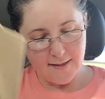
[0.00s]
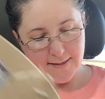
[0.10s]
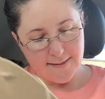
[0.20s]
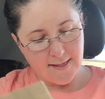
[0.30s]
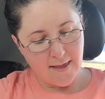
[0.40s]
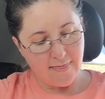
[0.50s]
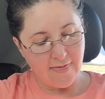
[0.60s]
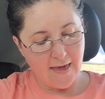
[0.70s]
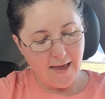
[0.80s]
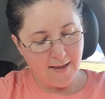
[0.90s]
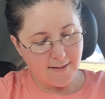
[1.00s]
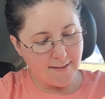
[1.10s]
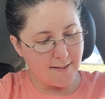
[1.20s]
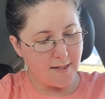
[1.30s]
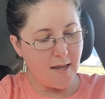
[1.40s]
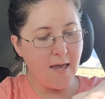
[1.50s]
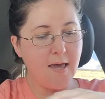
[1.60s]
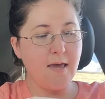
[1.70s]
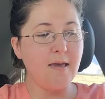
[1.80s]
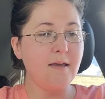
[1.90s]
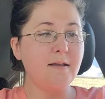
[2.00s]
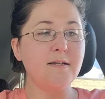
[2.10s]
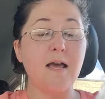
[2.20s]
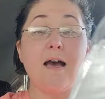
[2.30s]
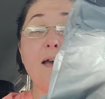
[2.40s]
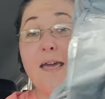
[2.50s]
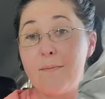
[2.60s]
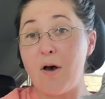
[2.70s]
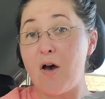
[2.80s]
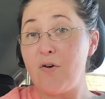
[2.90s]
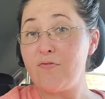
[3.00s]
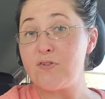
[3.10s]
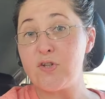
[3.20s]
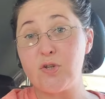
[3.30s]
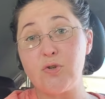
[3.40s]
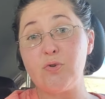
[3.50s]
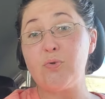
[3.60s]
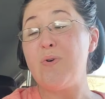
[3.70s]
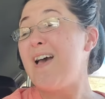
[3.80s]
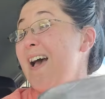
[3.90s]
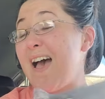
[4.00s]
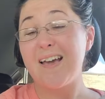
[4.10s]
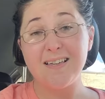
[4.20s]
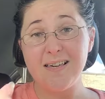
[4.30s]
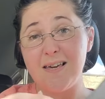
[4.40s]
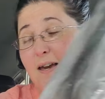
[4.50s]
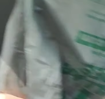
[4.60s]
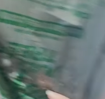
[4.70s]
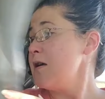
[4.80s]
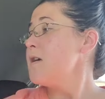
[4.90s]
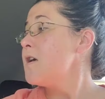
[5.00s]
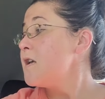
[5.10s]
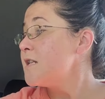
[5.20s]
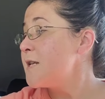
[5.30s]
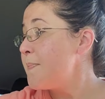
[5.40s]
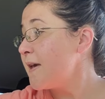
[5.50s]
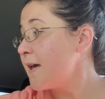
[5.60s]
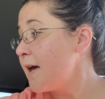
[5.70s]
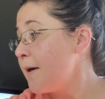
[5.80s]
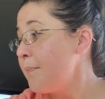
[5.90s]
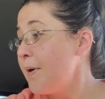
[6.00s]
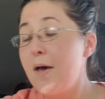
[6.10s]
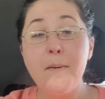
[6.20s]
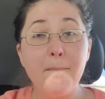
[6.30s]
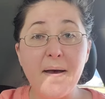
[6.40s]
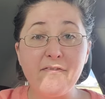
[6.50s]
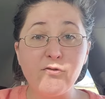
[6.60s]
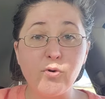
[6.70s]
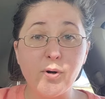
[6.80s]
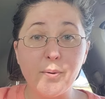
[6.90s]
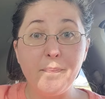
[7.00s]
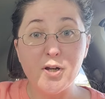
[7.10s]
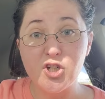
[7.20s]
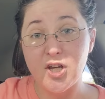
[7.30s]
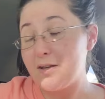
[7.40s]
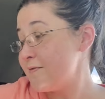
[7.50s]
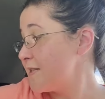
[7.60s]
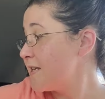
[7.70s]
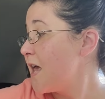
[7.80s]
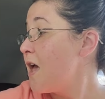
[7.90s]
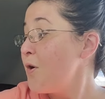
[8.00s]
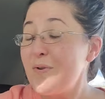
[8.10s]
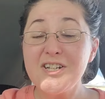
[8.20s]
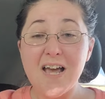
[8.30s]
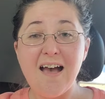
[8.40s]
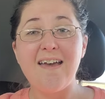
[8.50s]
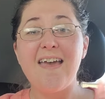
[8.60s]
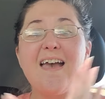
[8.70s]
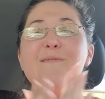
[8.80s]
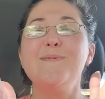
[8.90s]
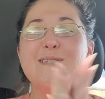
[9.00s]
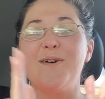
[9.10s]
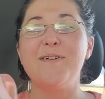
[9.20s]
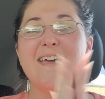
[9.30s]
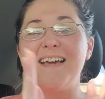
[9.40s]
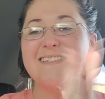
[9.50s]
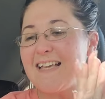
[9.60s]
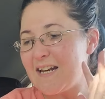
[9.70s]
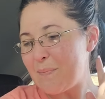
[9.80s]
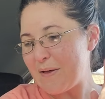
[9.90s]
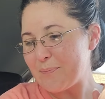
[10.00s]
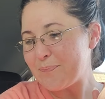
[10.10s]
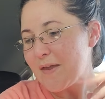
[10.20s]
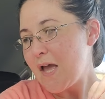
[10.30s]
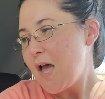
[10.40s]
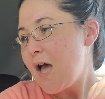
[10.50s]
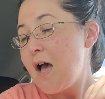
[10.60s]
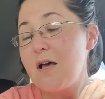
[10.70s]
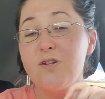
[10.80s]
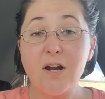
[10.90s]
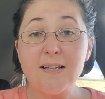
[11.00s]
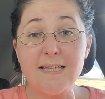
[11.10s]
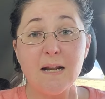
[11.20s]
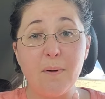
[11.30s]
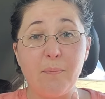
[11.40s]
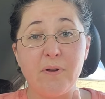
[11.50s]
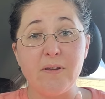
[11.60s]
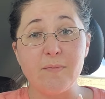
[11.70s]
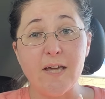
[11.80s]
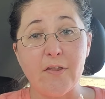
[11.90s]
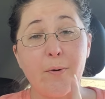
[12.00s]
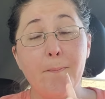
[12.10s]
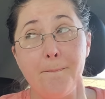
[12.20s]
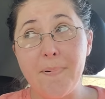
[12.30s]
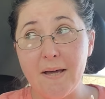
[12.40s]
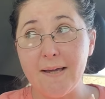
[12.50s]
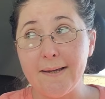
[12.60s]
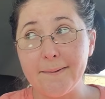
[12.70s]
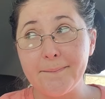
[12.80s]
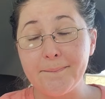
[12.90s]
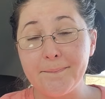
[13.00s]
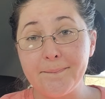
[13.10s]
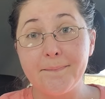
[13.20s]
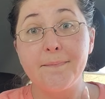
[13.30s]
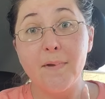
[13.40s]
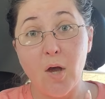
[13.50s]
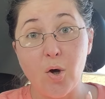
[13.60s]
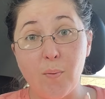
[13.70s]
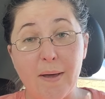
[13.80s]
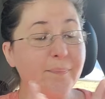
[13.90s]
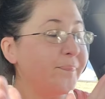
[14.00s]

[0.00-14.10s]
is that. And I am off to Ikea to pick up my 4 bookshelves, which I am so excited about. Not excited about putting them together, but oh well.